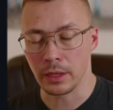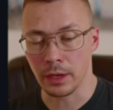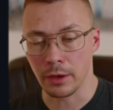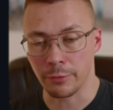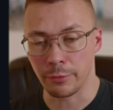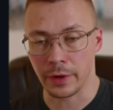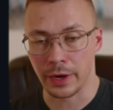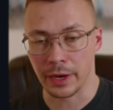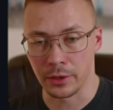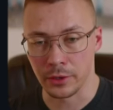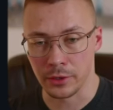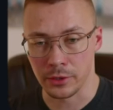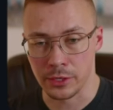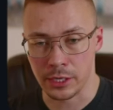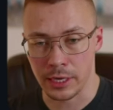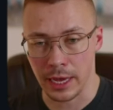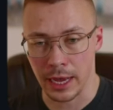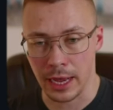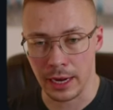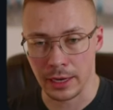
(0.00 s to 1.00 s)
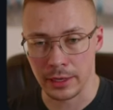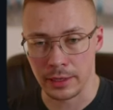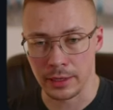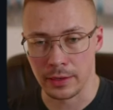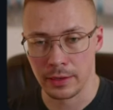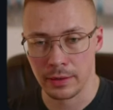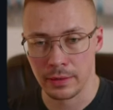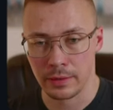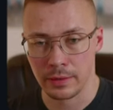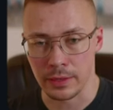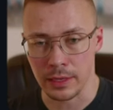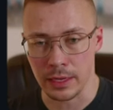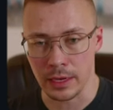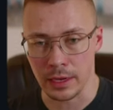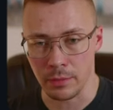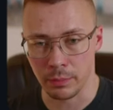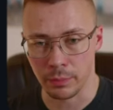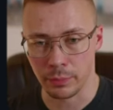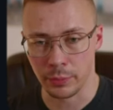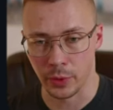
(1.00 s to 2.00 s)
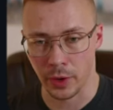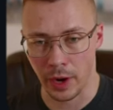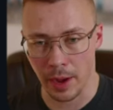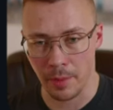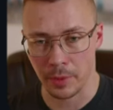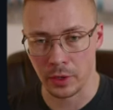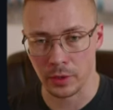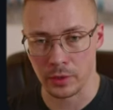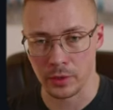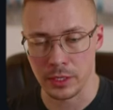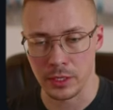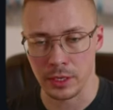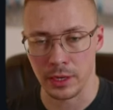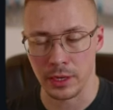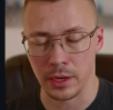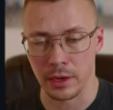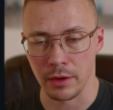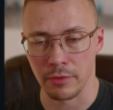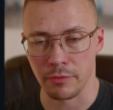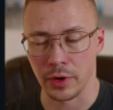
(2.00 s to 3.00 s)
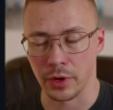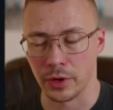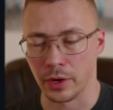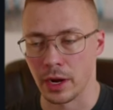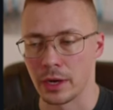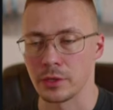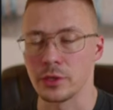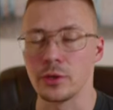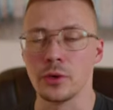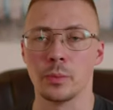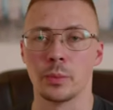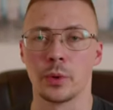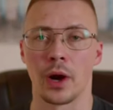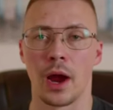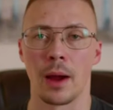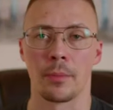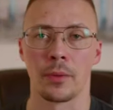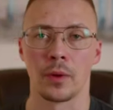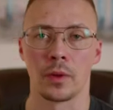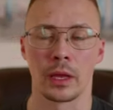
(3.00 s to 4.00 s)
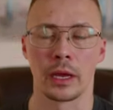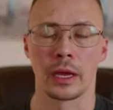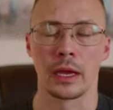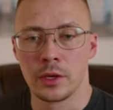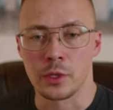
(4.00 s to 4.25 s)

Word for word: if I understand the parameters of Argon two properly.